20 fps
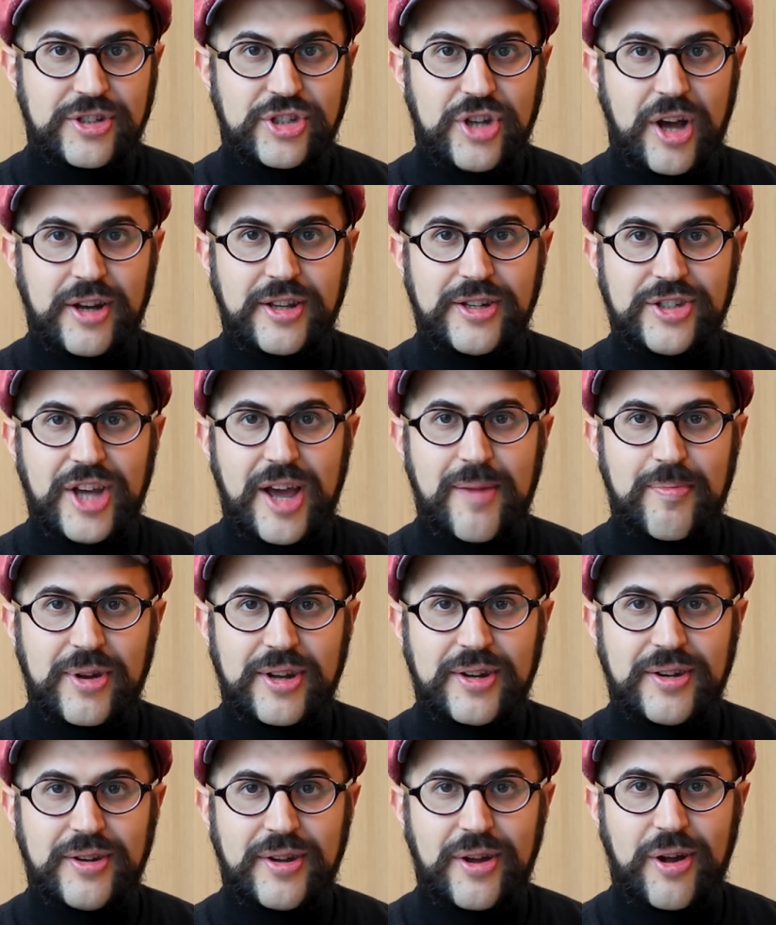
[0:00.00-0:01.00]
a Charlie
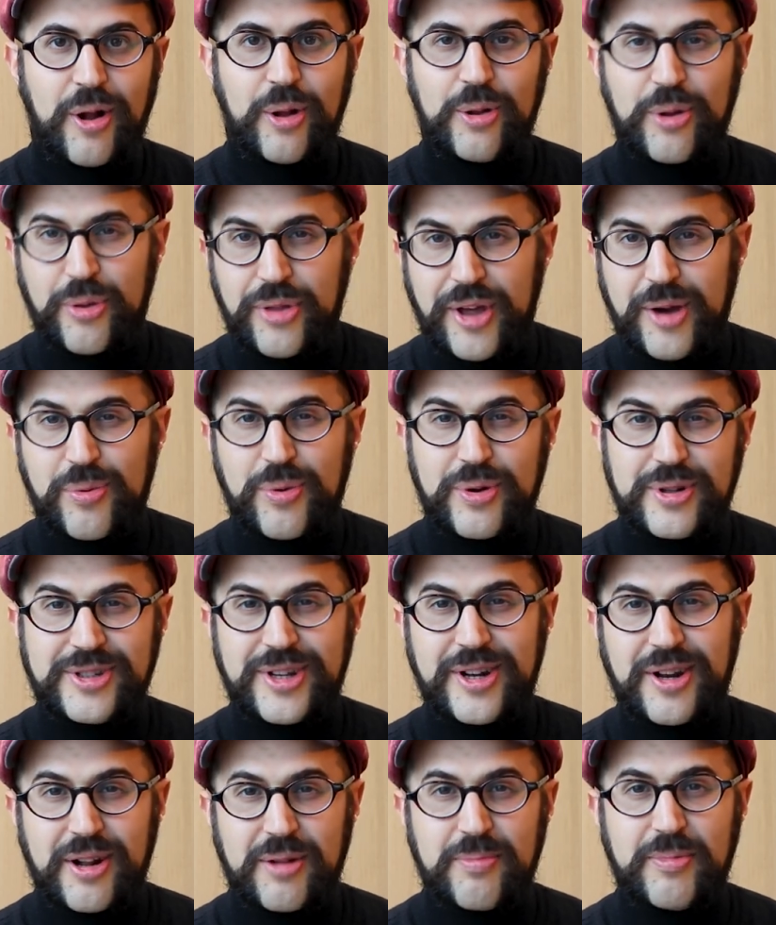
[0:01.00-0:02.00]
Chaplin, although that one's
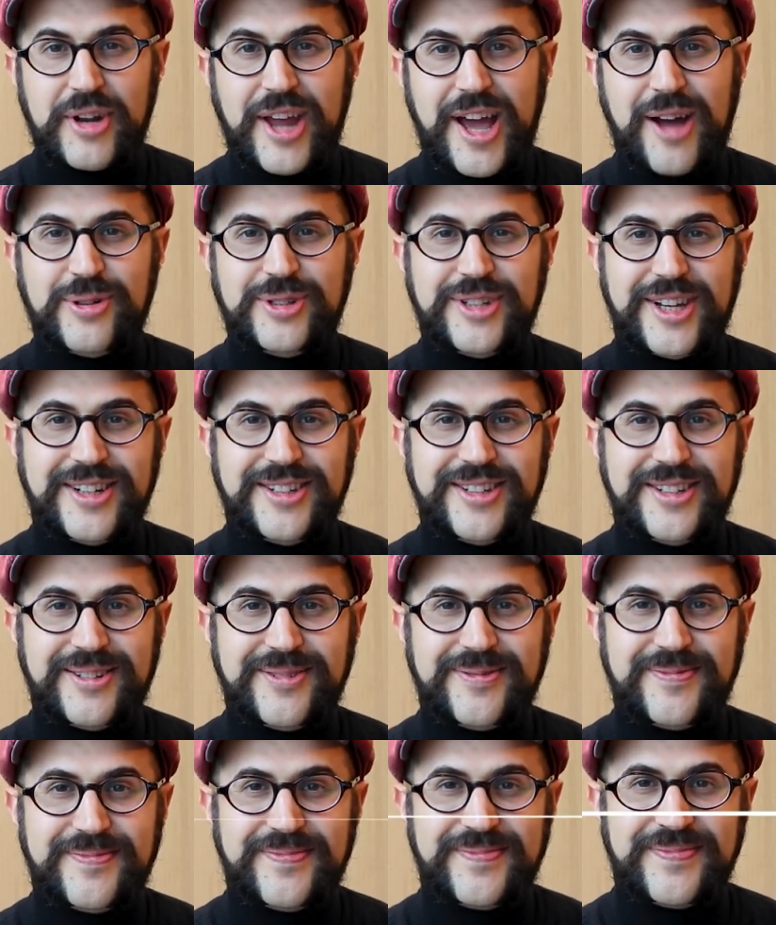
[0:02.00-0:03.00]
a little bit outdated.